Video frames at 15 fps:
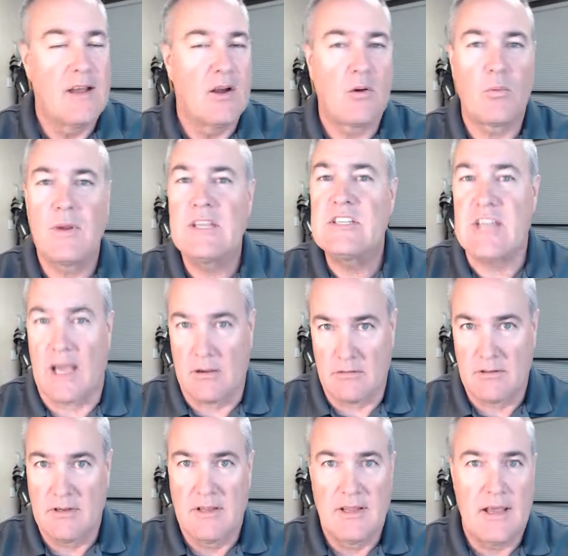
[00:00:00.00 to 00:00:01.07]
reach out.
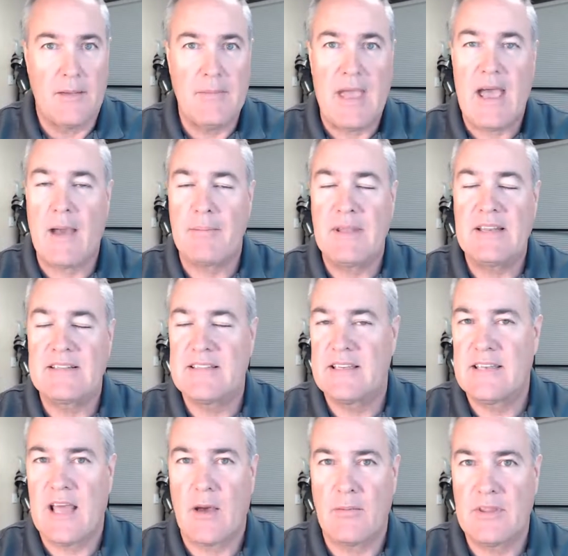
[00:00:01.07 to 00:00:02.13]
I'm happy to sit
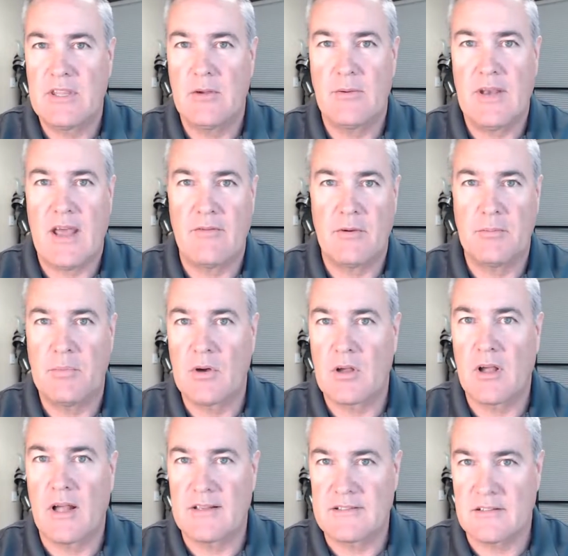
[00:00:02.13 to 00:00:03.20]
down with you and have a book
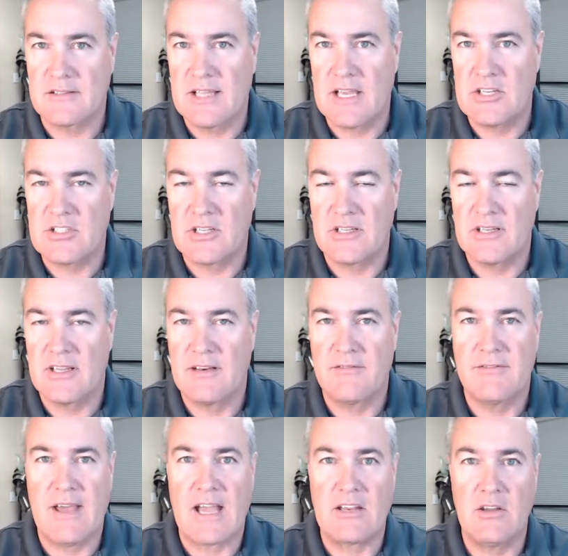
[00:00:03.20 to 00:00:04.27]
consultation. And in
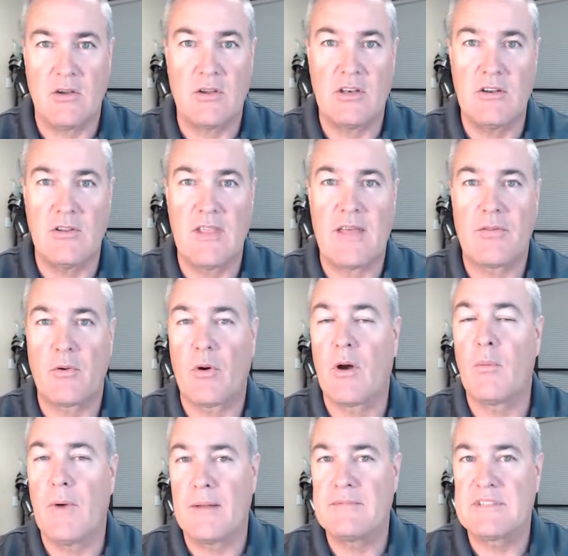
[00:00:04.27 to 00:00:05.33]
fact, you can do that through our
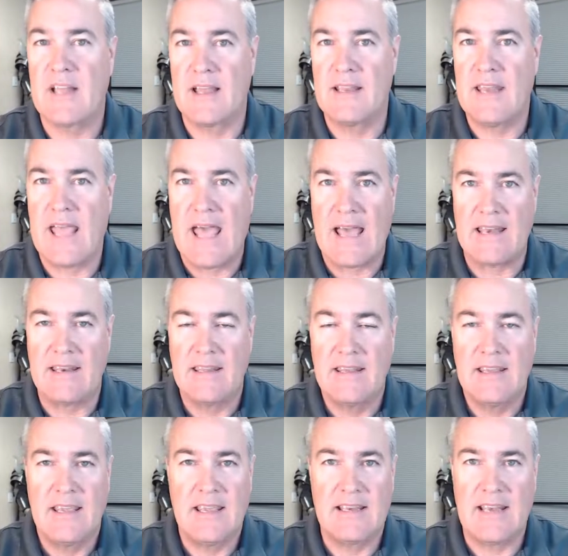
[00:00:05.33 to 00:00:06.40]
website at
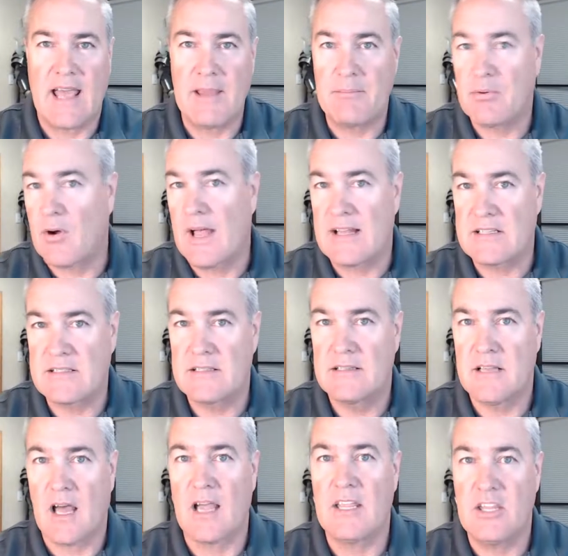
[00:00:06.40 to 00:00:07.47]

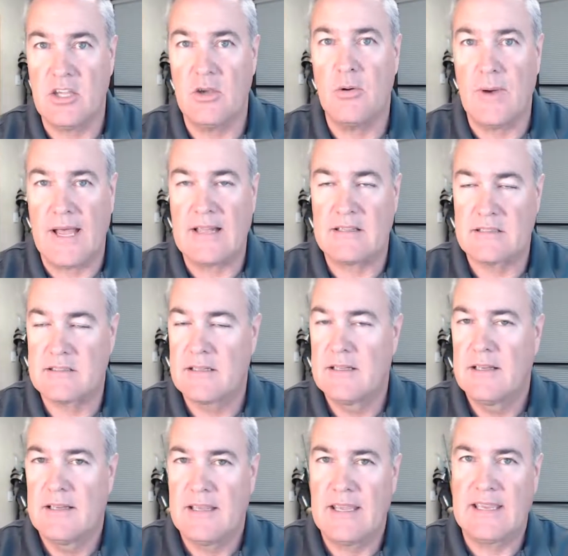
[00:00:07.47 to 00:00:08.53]
ignitepress.us,
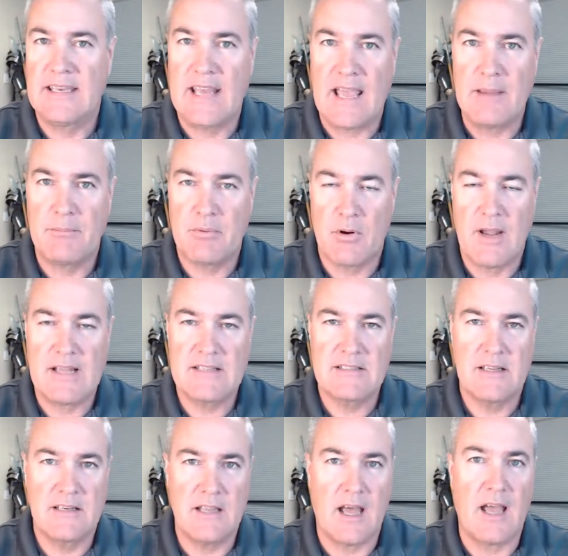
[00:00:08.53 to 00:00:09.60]

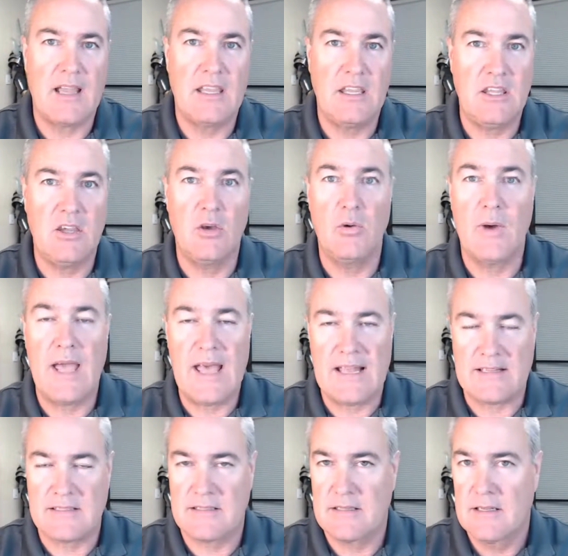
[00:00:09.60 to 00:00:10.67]

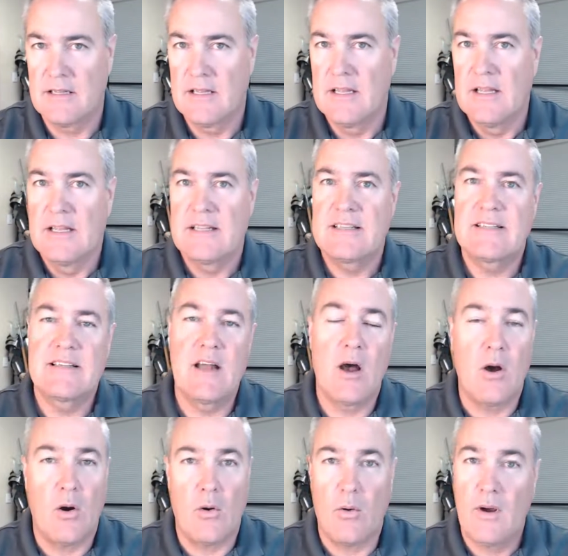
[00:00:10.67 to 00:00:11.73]
ignitepress.us.
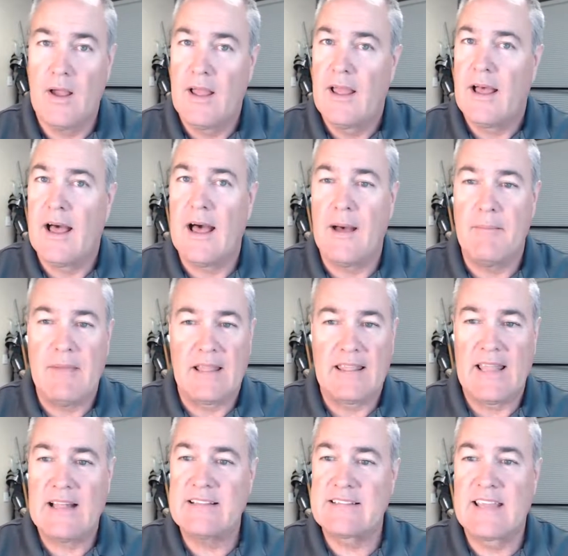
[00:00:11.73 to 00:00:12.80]
So
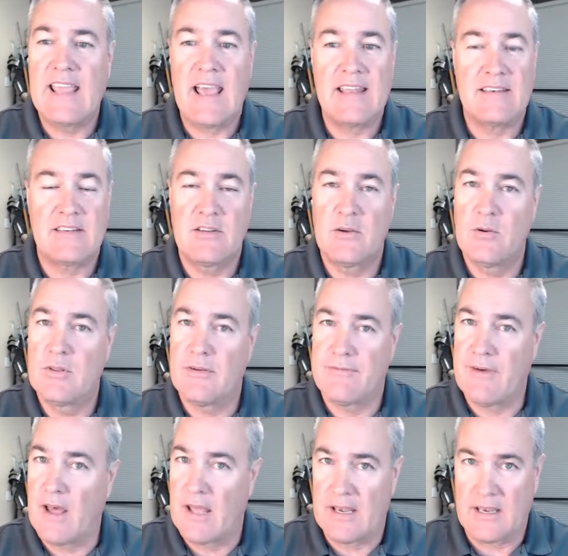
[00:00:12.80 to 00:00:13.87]
let's get to the
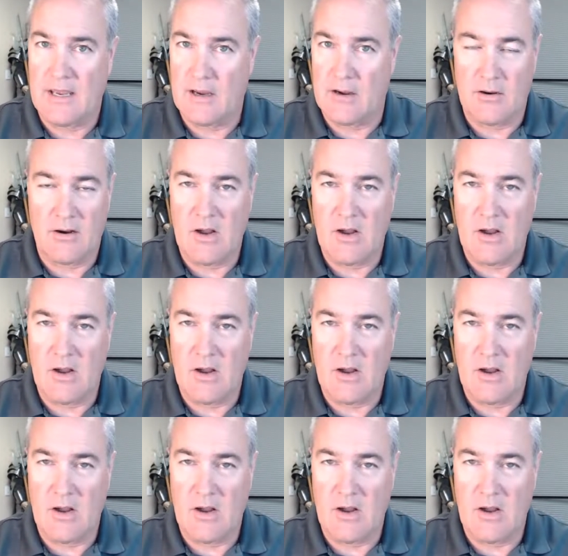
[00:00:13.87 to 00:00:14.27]
fun here.